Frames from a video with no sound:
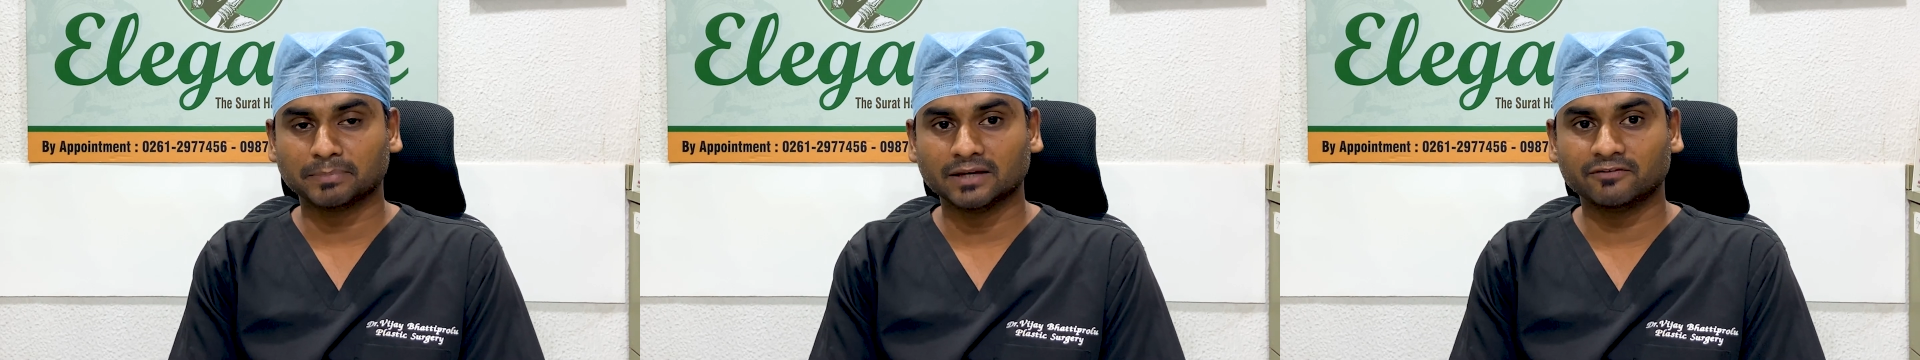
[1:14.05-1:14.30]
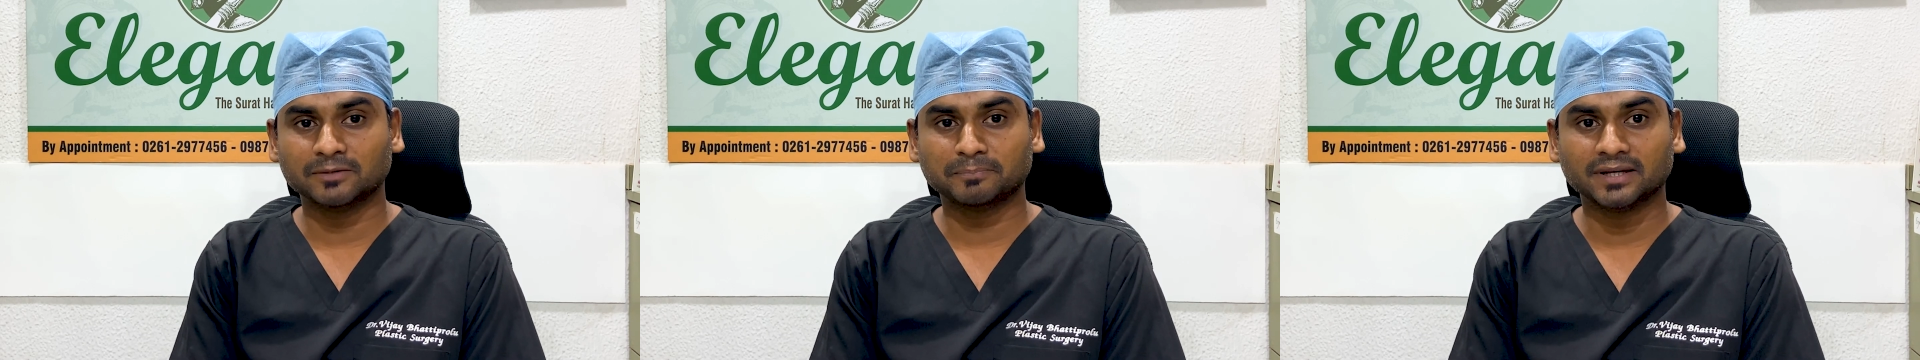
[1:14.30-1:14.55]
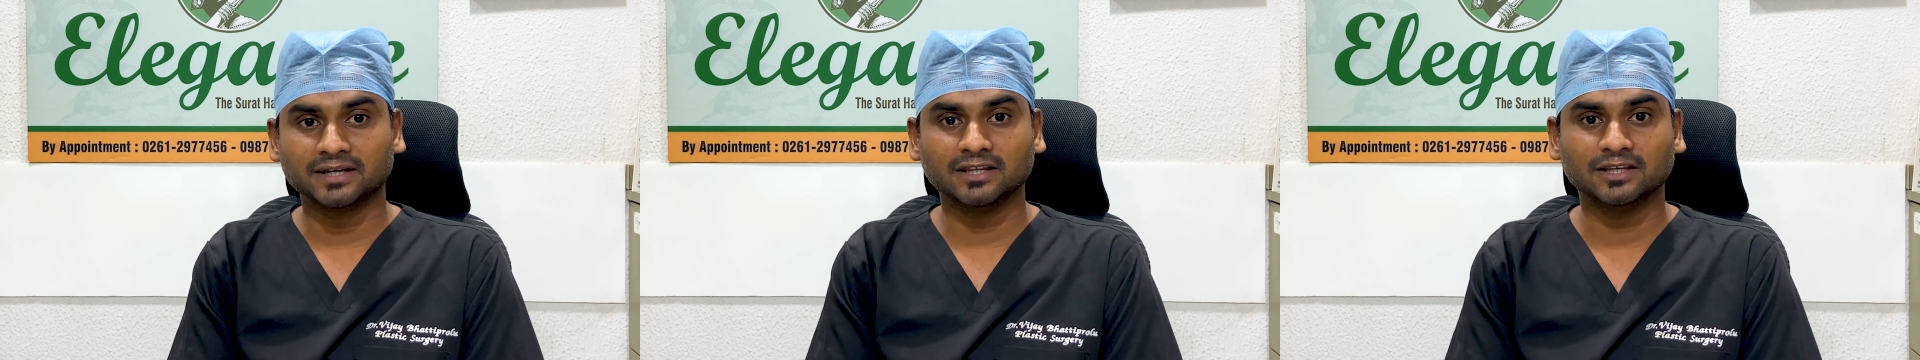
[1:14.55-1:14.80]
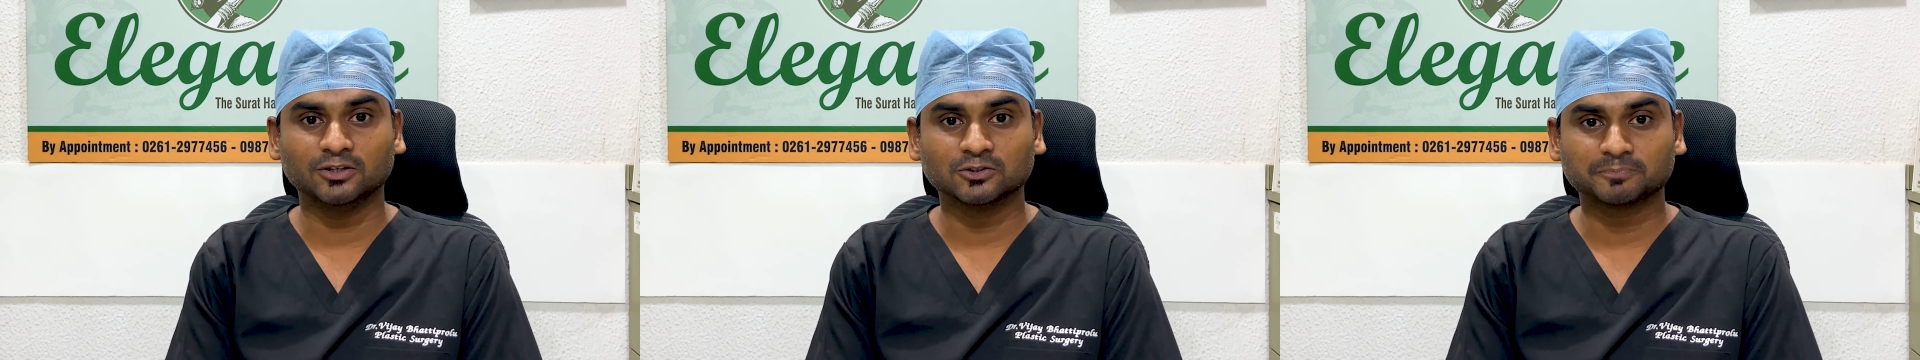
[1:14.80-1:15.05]
every penny
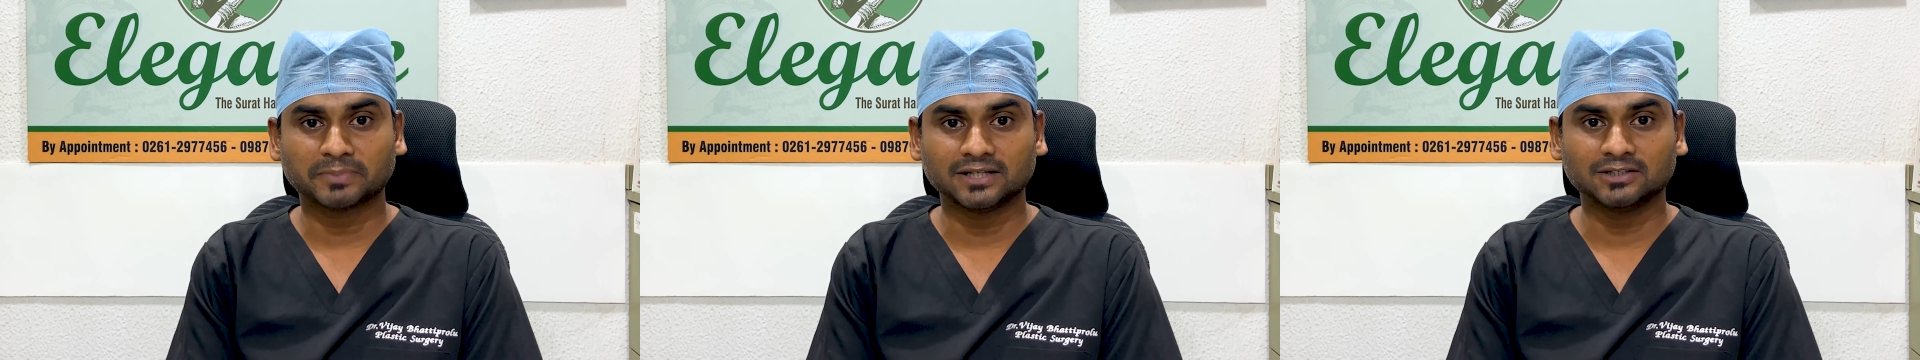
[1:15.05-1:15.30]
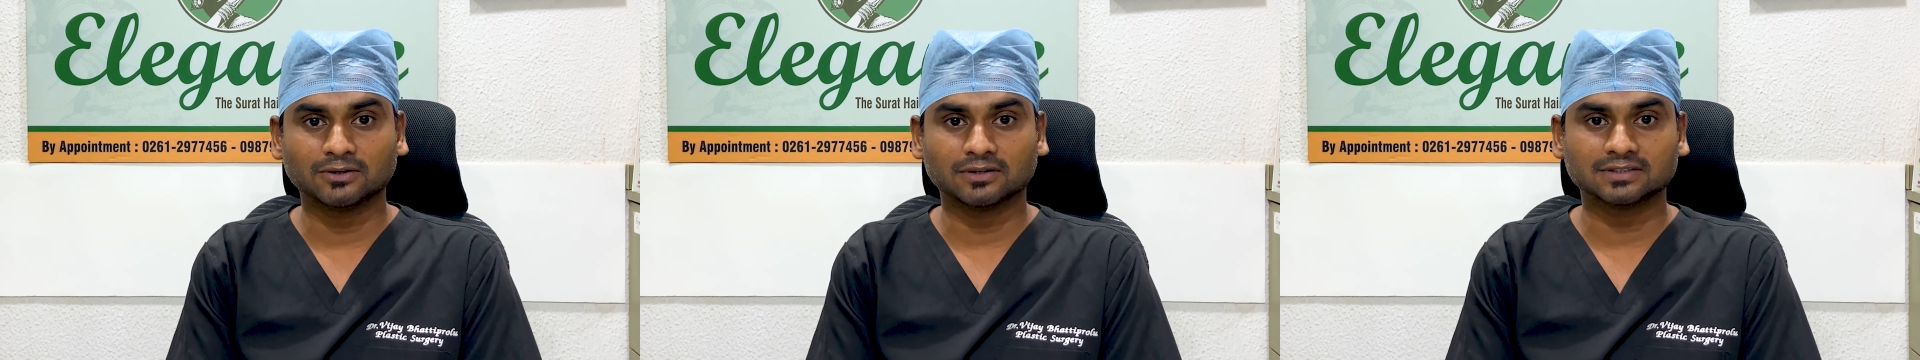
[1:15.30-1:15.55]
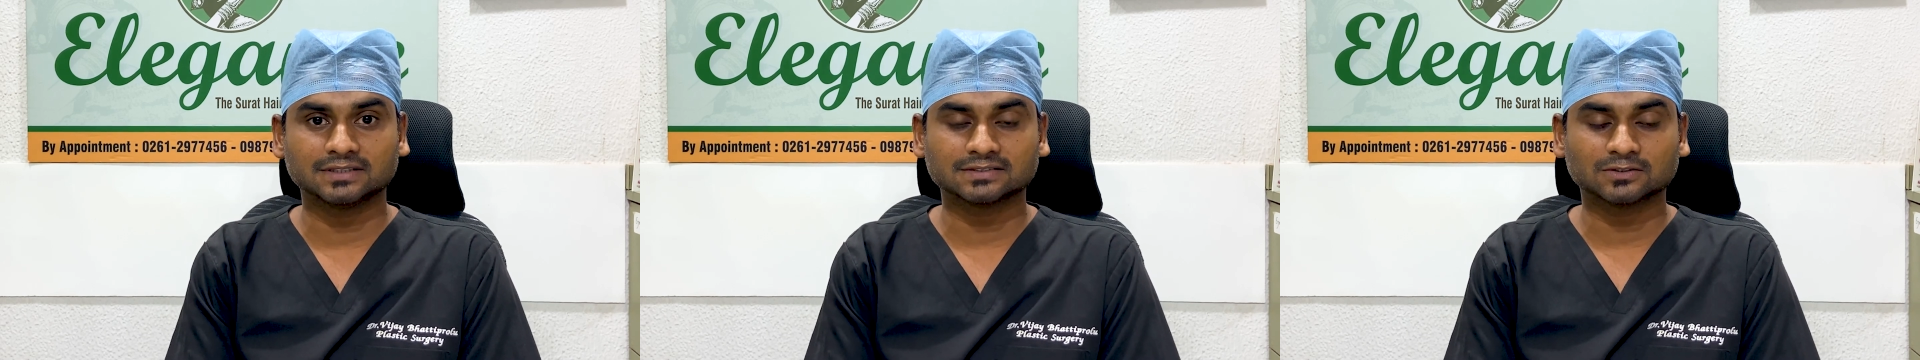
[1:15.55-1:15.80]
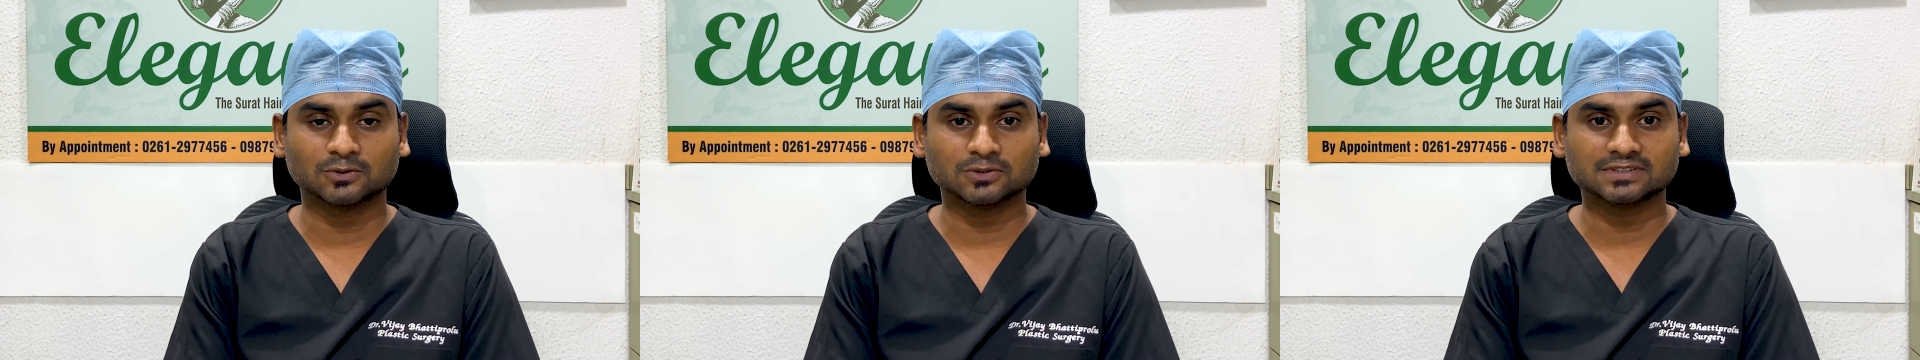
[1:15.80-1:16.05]
you spent on this
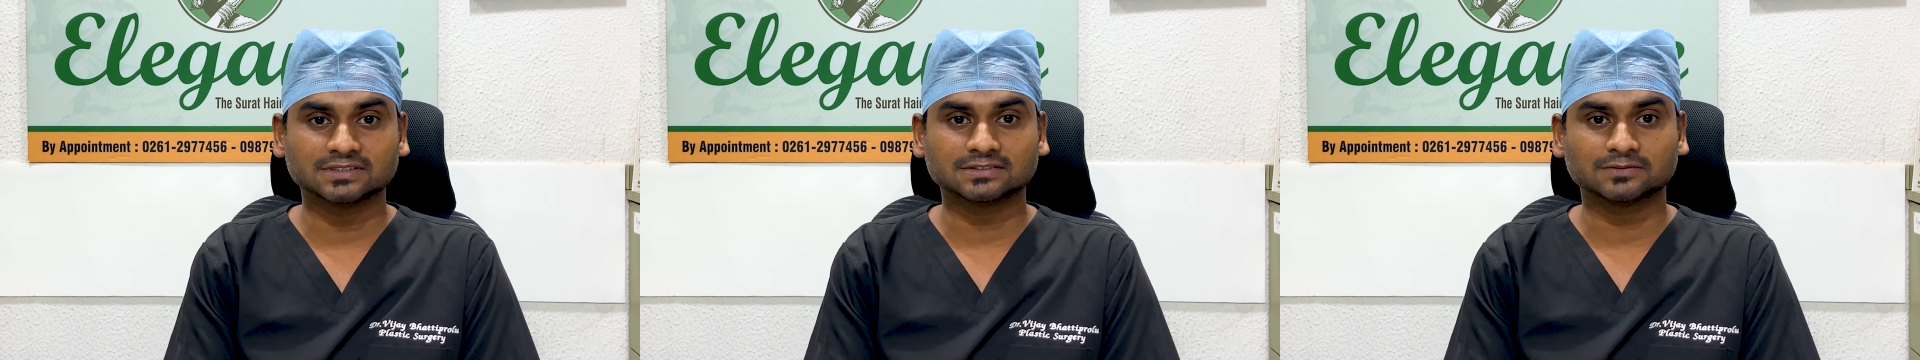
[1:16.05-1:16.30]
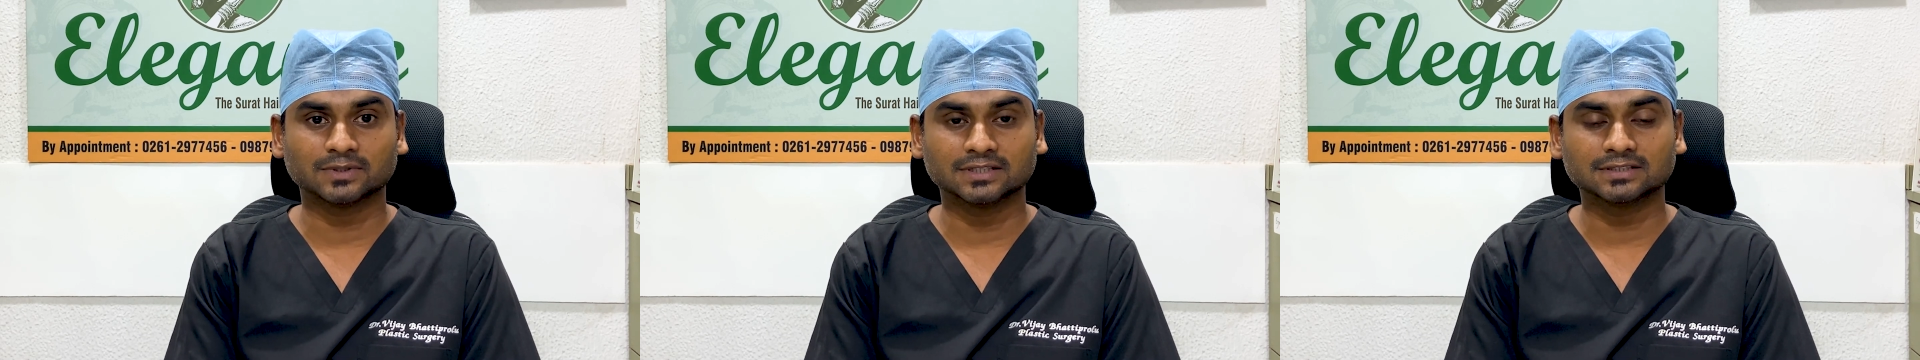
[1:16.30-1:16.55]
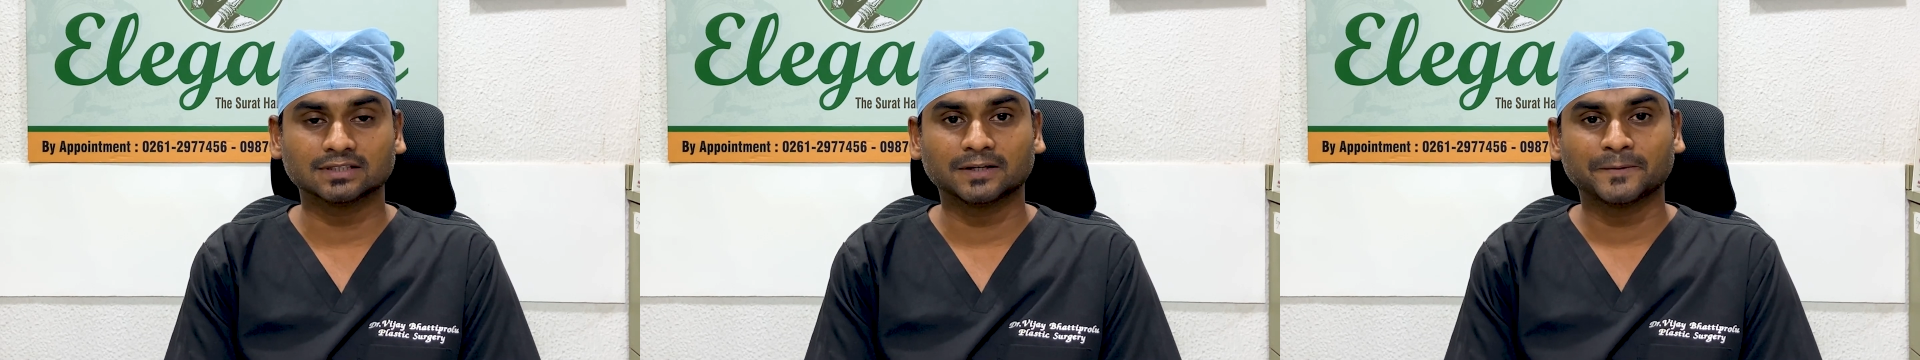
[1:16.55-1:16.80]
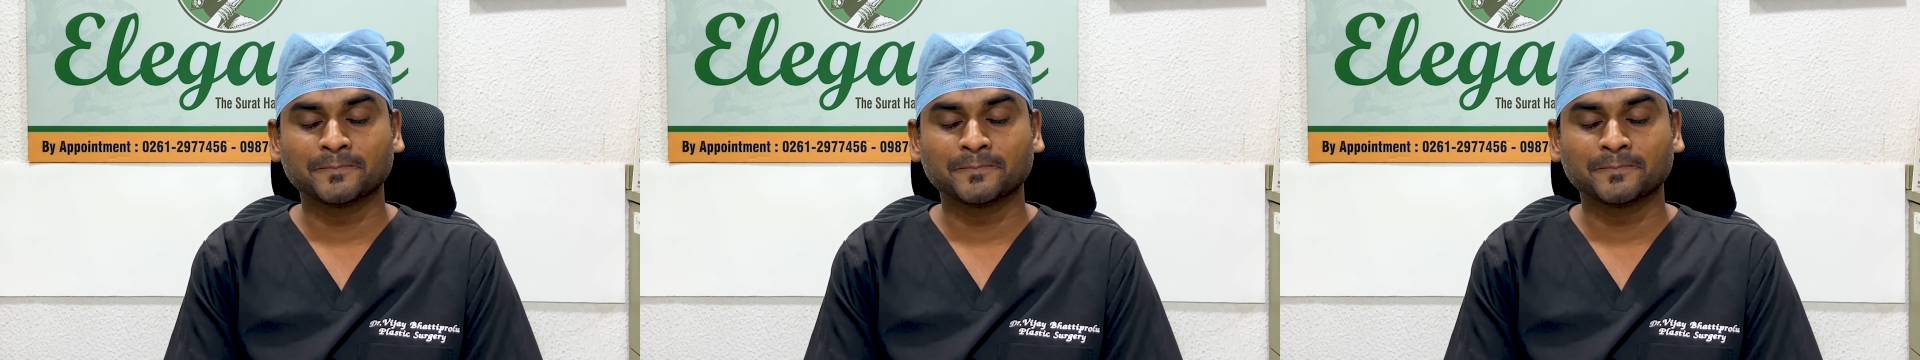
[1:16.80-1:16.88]
course is worth,